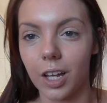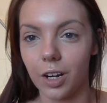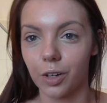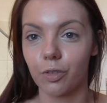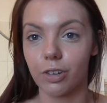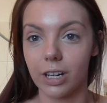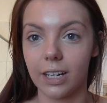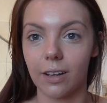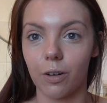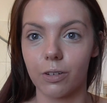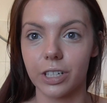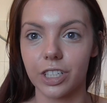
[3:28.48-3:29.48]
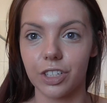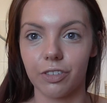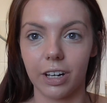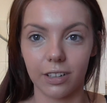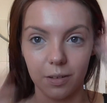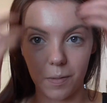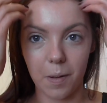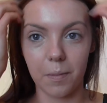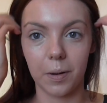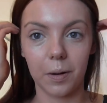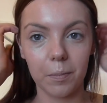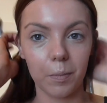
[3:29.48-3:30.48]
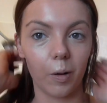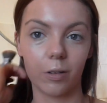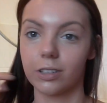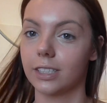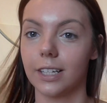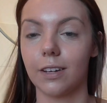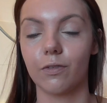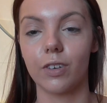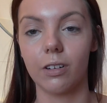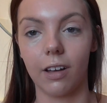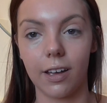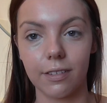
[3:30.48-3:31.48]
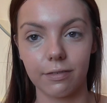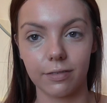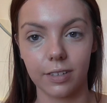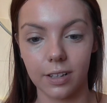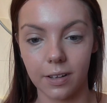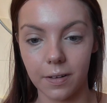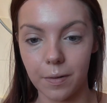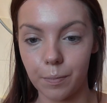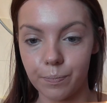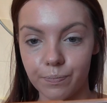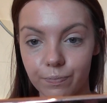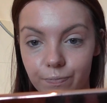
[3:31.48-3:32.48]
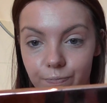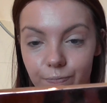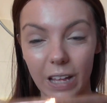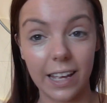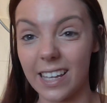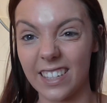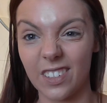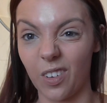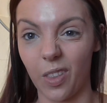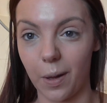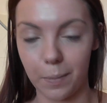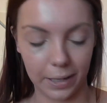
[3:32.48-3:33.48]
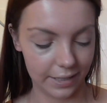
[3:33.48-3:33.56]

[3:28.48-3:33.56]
I look really orangey red at the moment, but honestly in real life it's not that